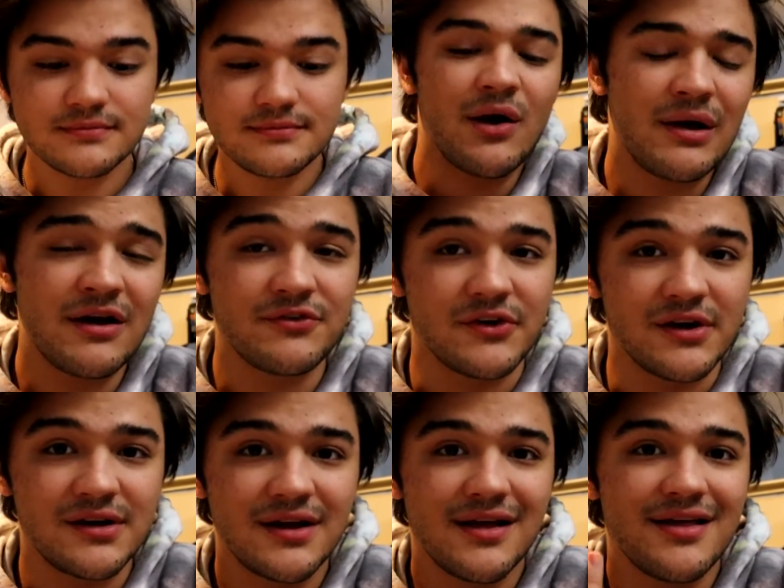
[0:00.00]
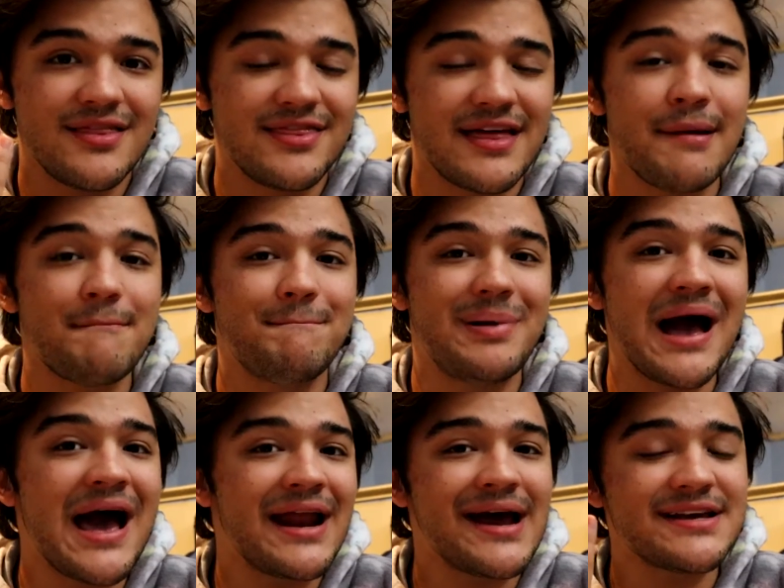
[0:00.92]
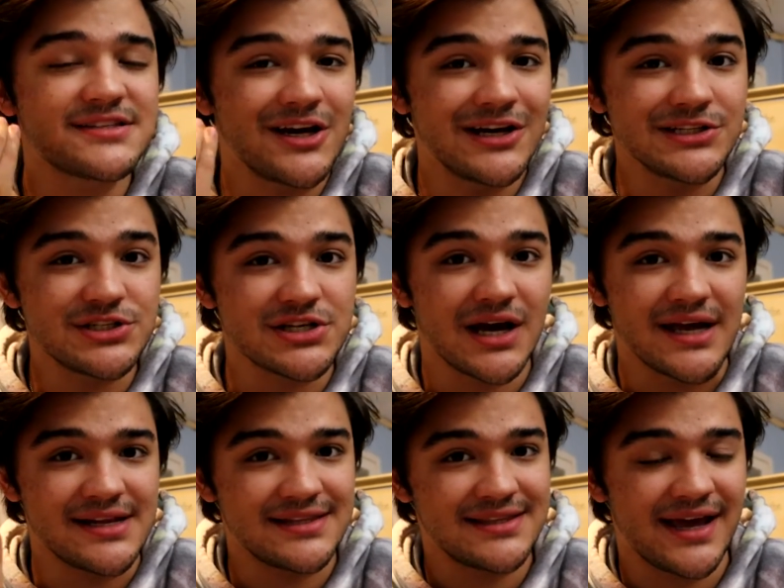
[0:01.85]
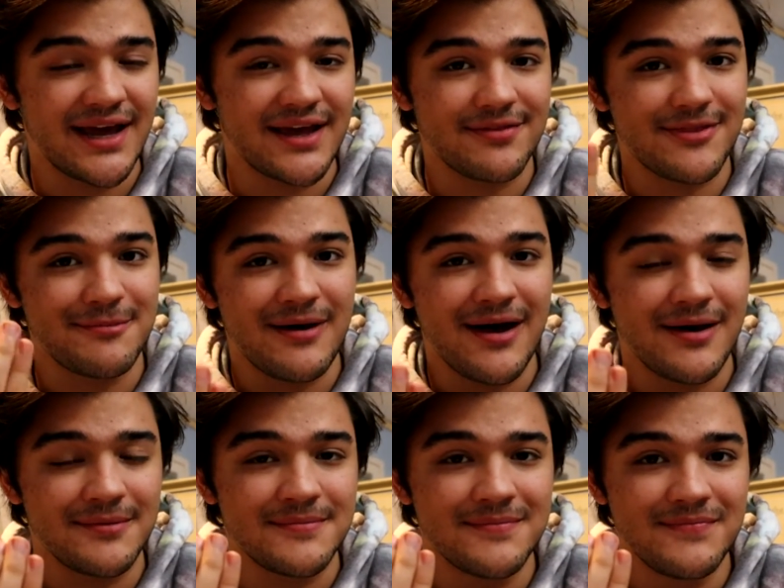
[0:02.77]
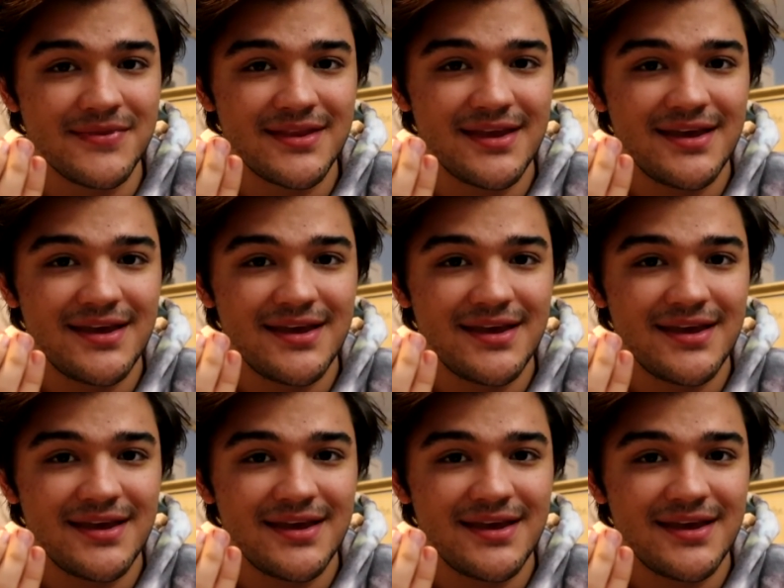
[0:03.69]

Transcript: However, that badass gunshot that the mom